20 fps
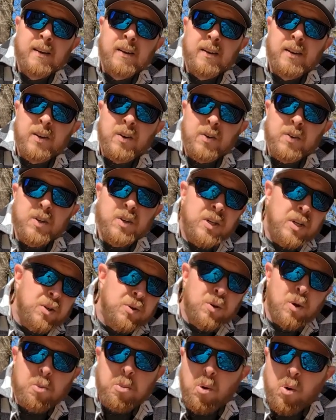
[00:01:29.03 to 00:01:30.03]
you know, you can do
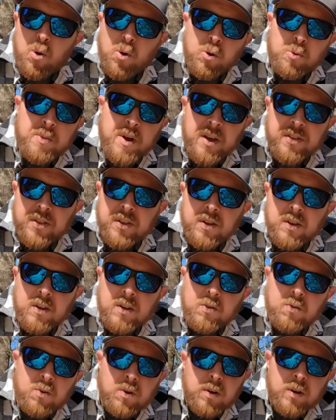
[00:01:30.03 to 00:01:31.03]
the boil
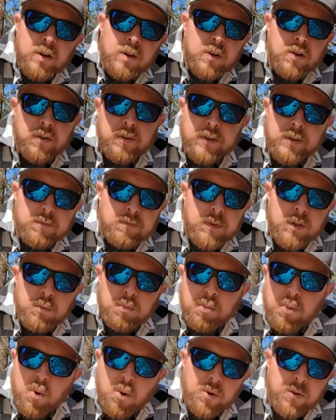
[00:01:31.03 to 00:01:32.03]
method where, you know, you
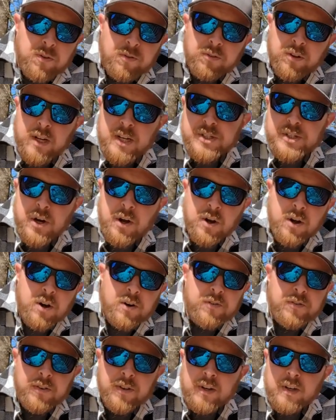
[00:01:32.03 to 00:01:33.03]
boil the flesh
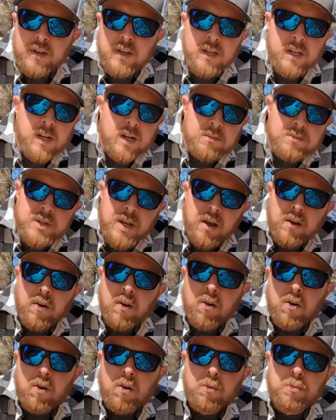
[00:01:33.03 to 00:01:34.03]
off and then it comes out
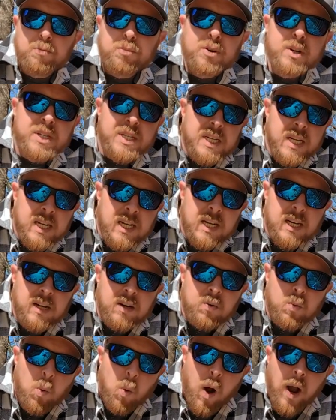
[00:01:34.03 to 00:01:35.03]
all
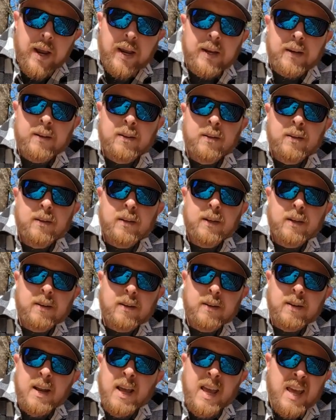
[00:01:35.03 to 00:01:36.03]
pristine white,
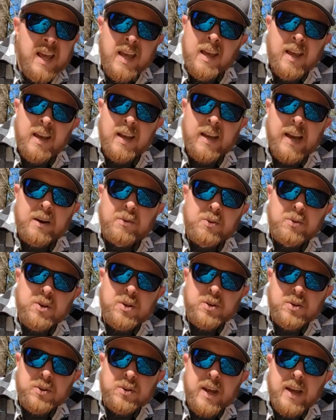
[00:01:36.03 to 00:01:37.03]
and I didn't want
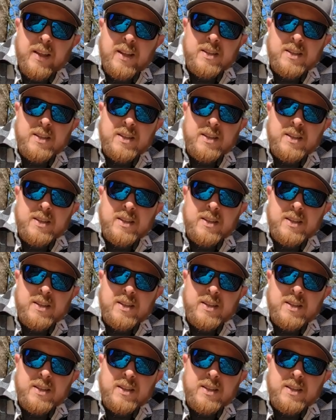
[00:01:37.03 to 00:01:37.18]
to do that.